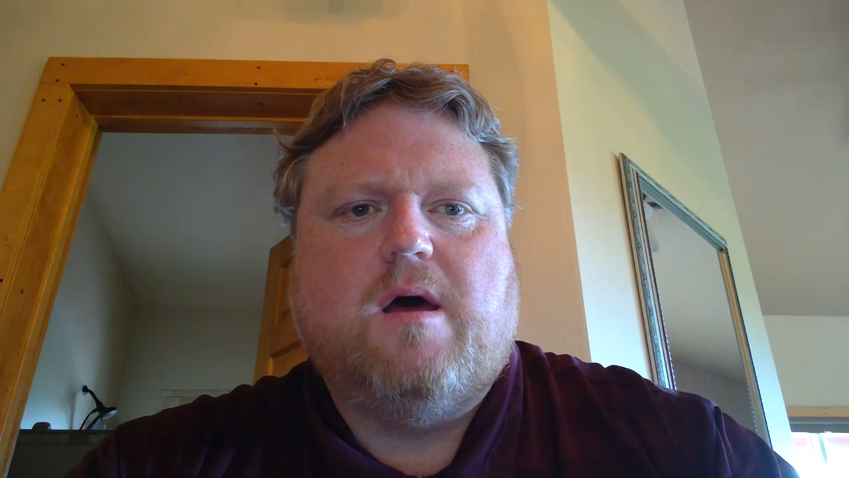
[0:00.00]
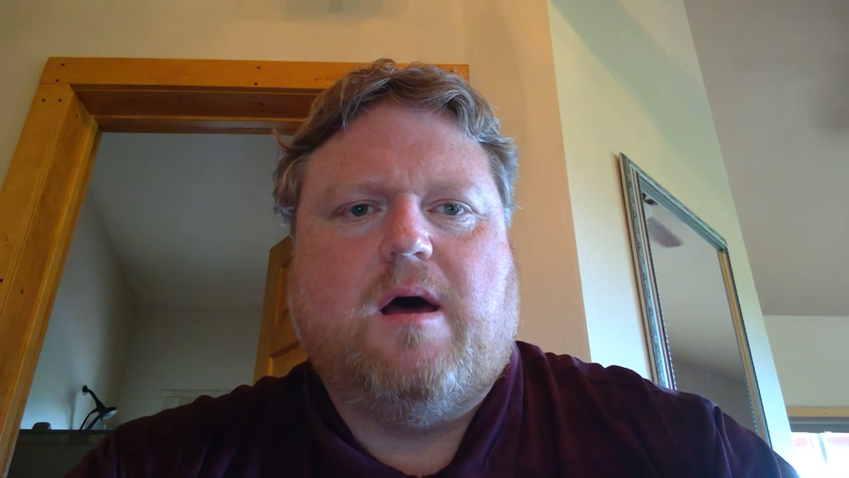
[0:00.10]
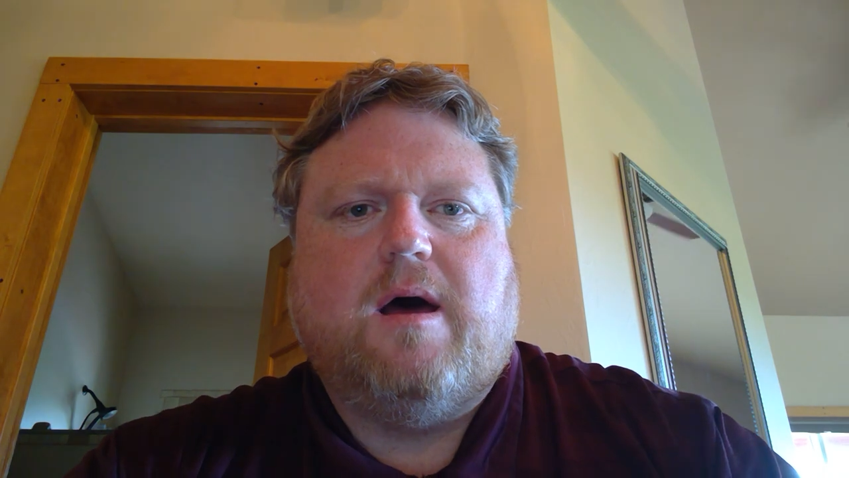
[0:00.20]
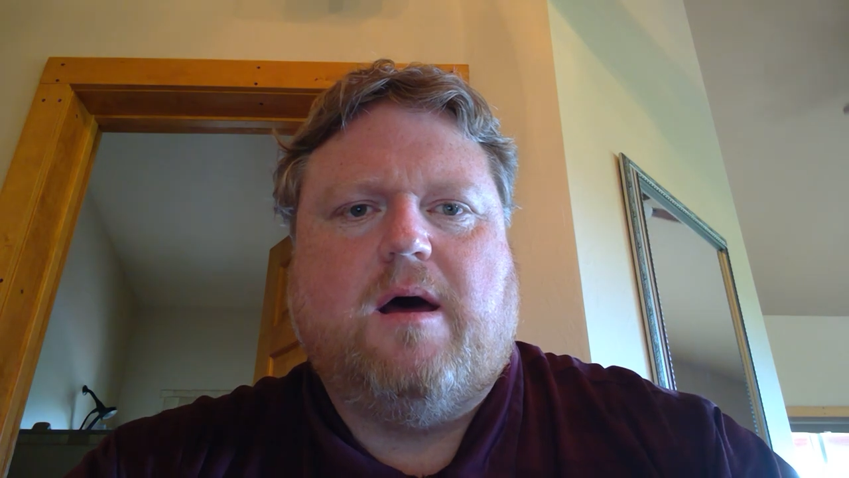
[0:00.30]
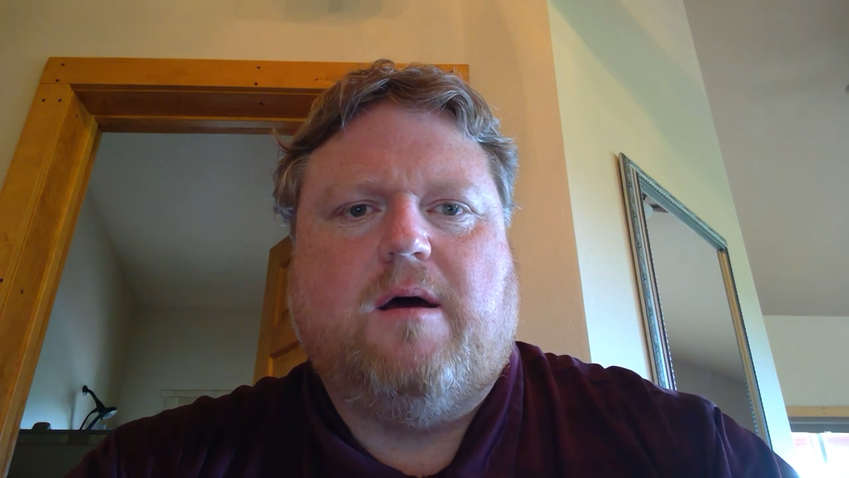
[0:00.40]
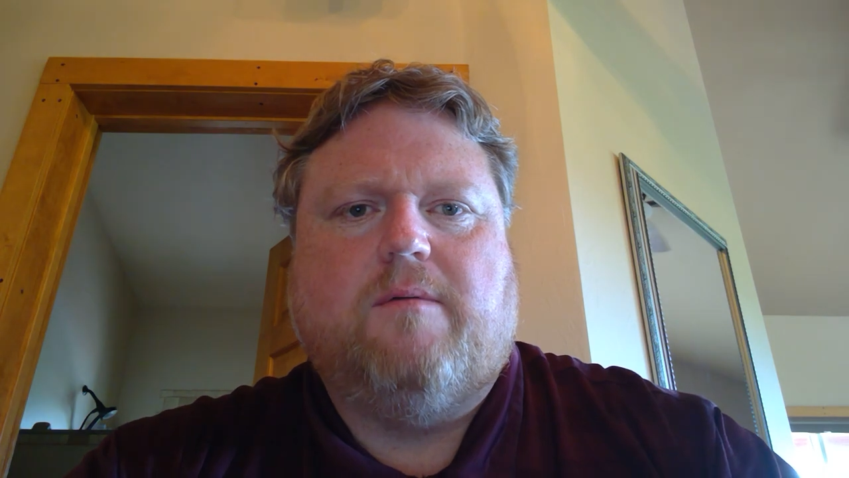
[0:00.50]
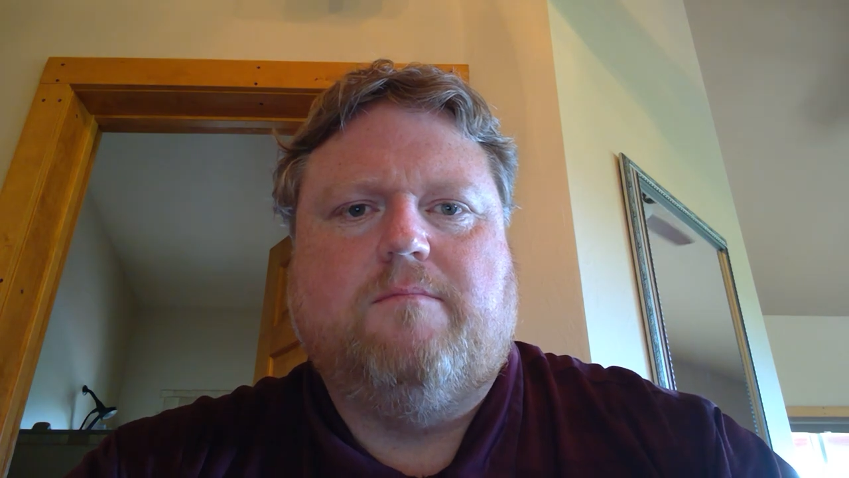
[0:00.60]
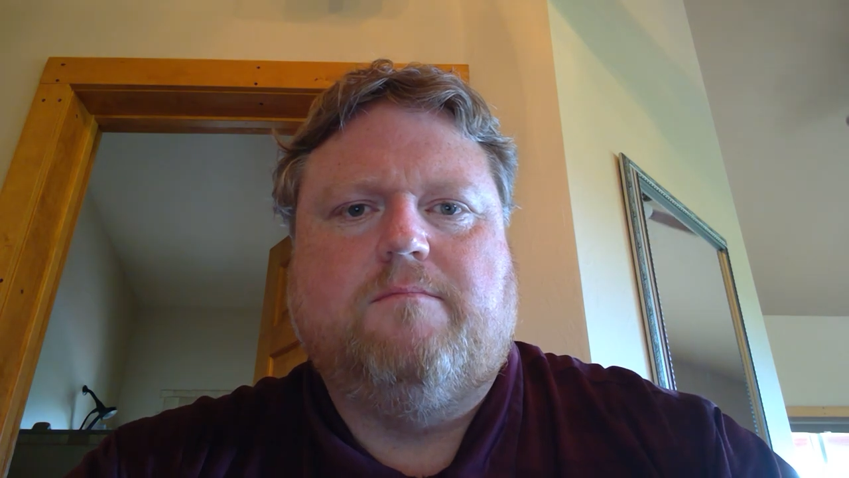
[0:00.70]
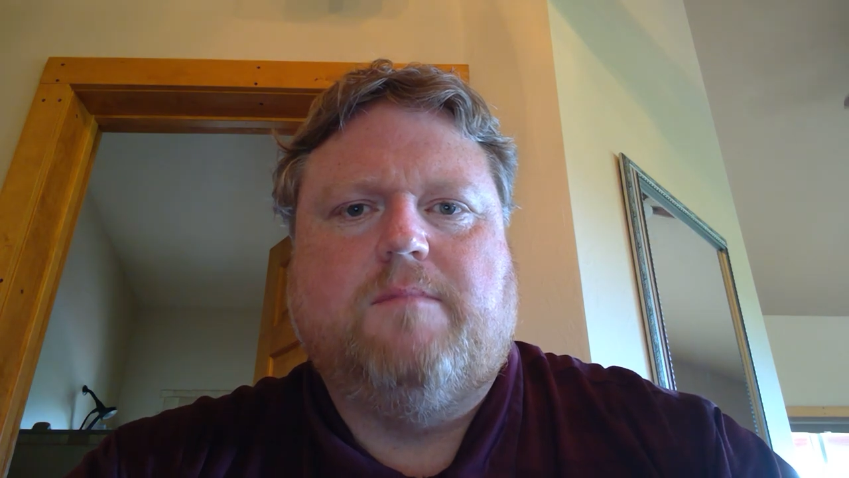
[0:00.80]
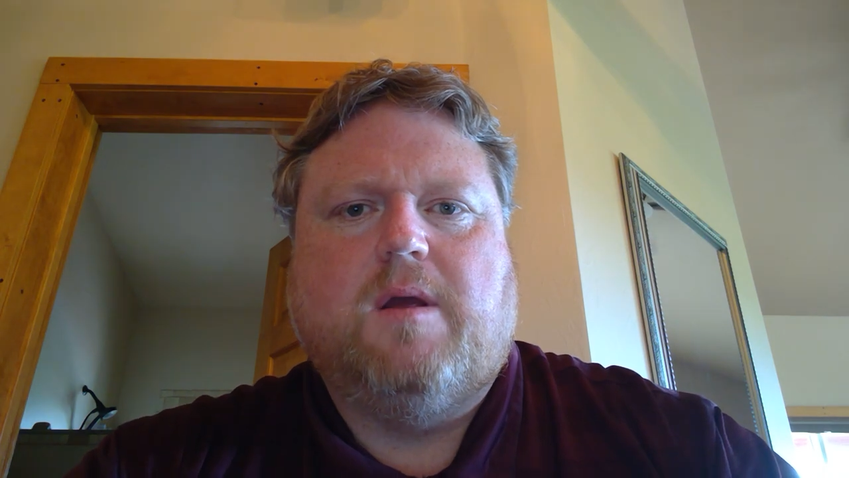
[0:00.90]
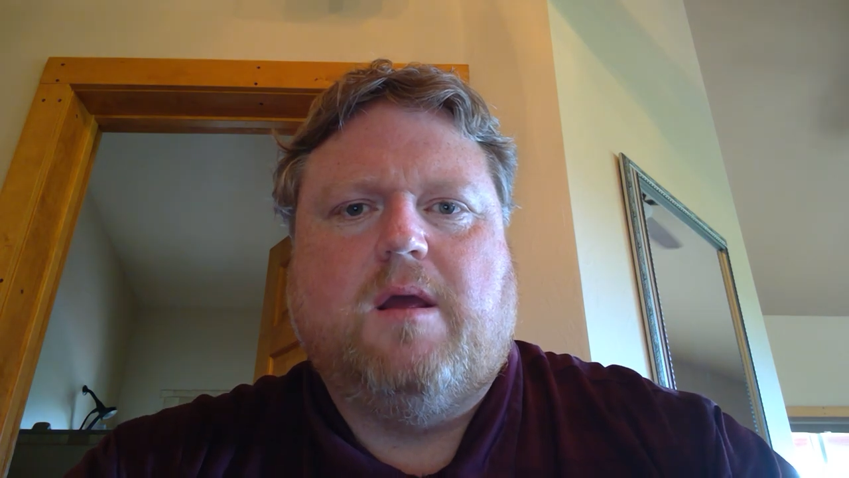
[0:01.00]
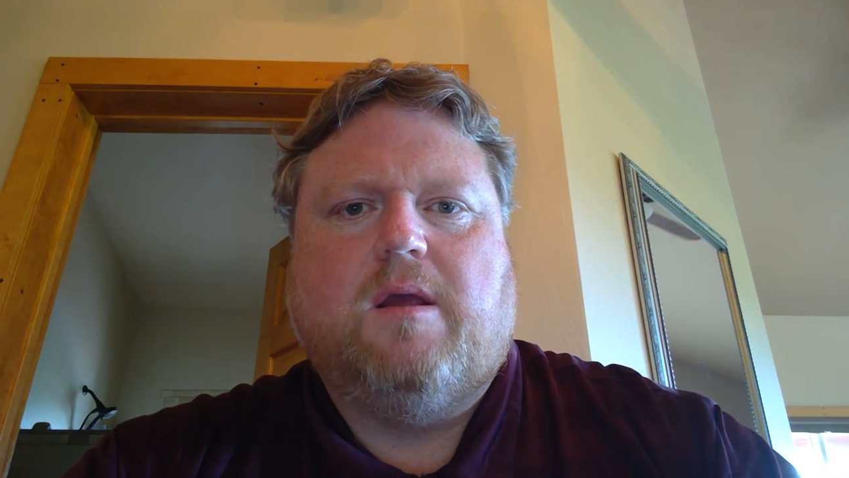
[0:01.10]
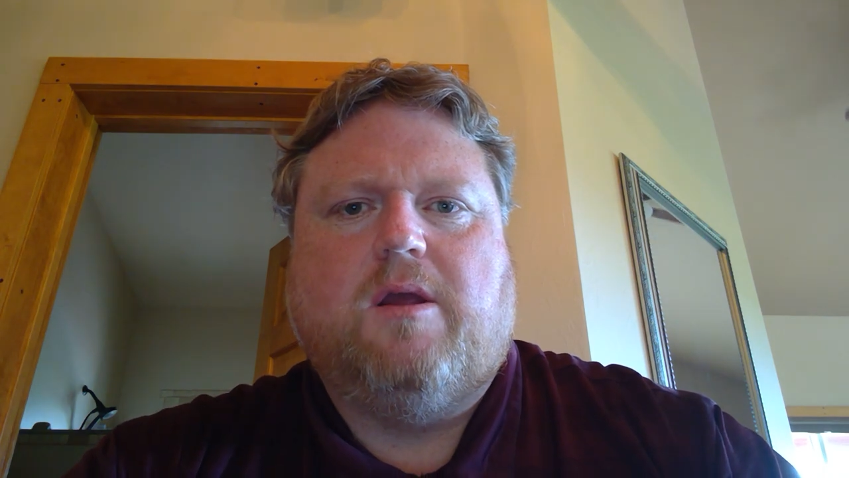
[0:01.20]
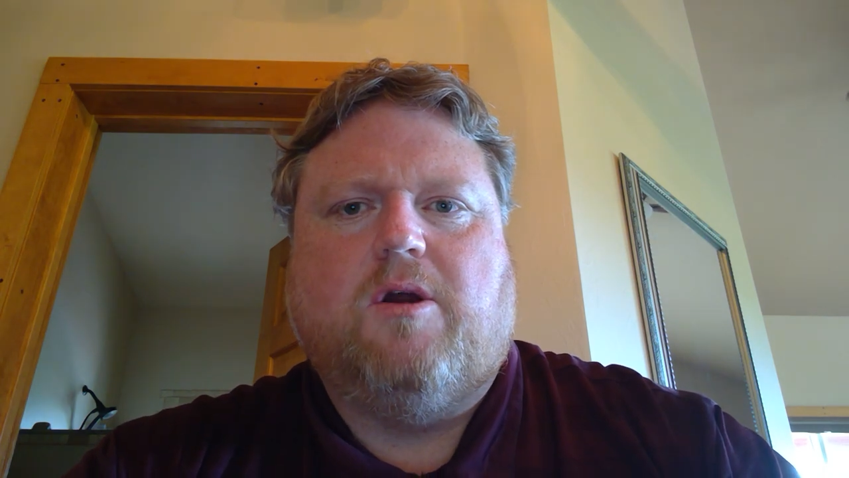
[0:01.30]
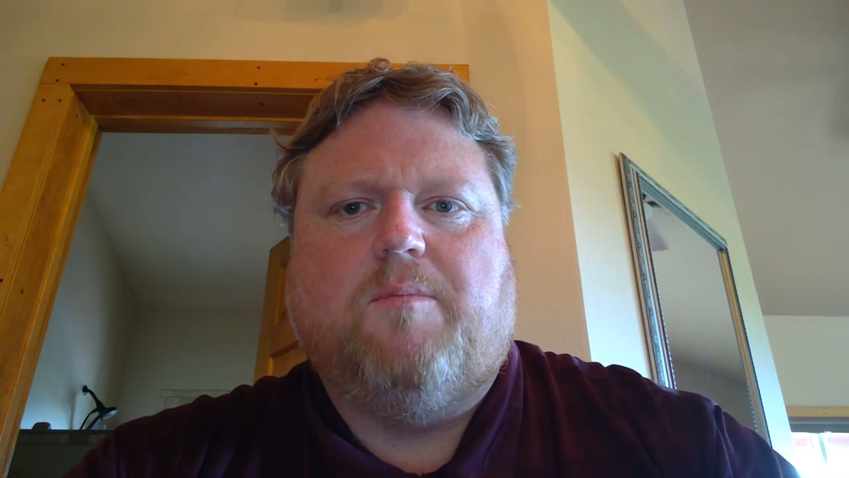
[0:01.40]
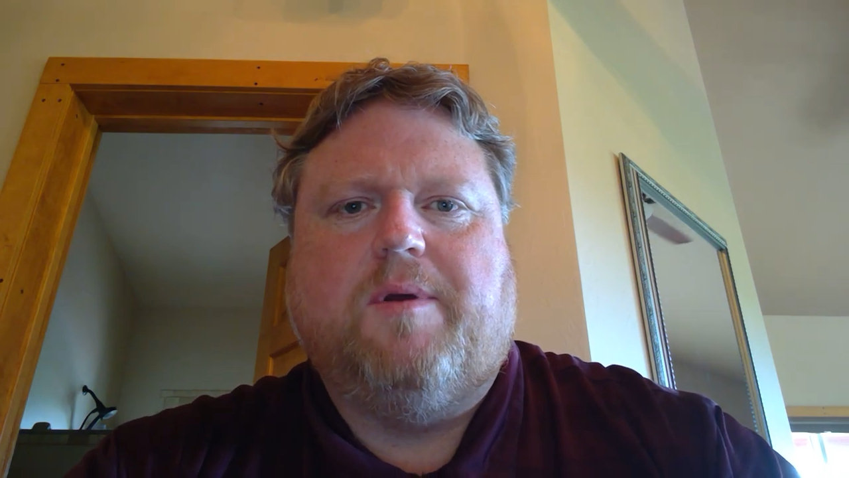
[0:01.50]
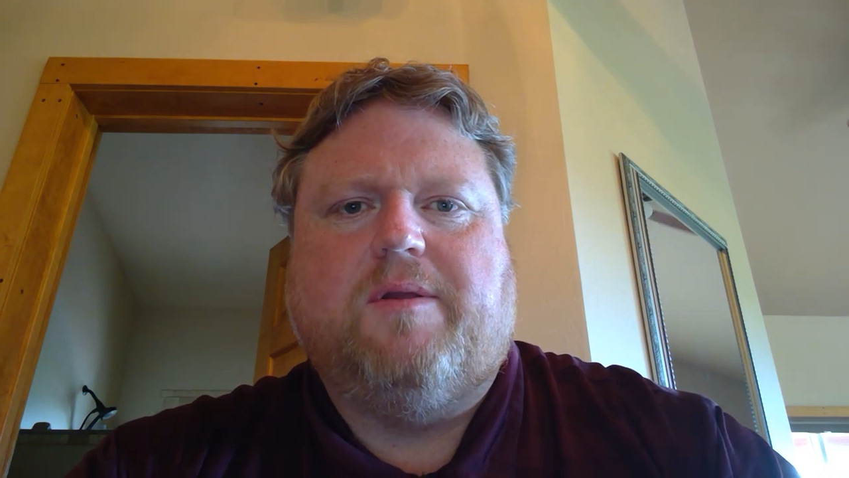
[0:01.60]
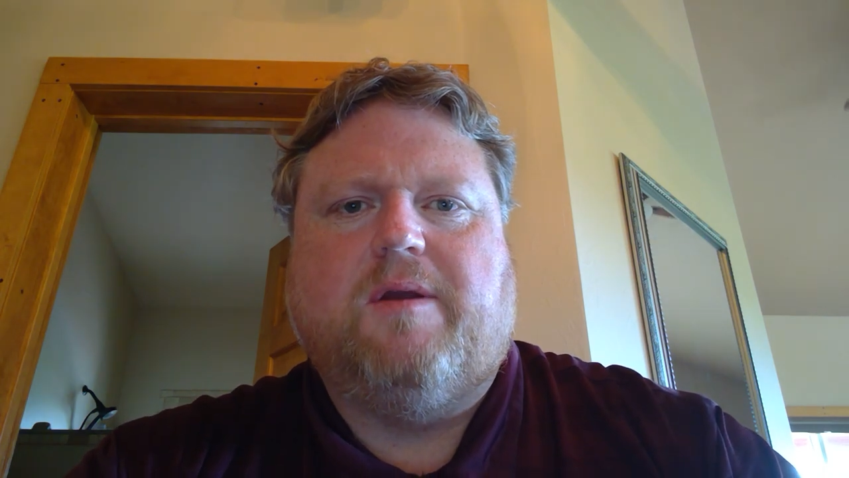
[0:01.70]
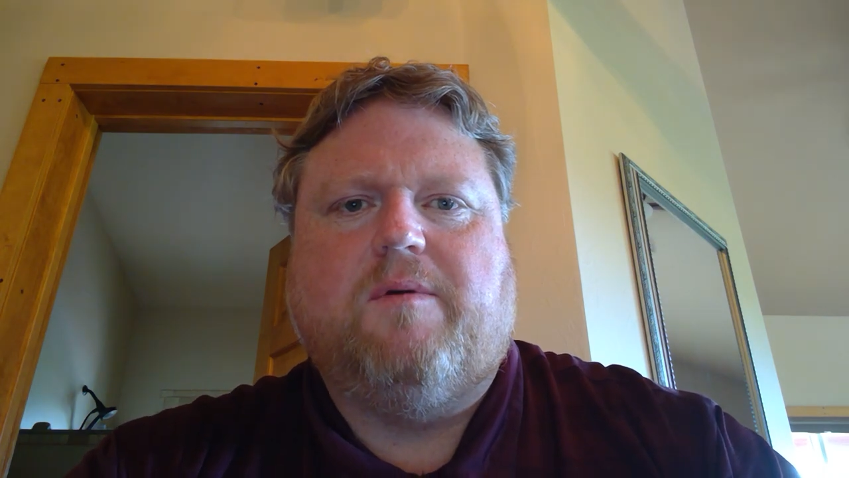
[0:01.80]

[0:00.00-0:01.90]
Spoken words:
building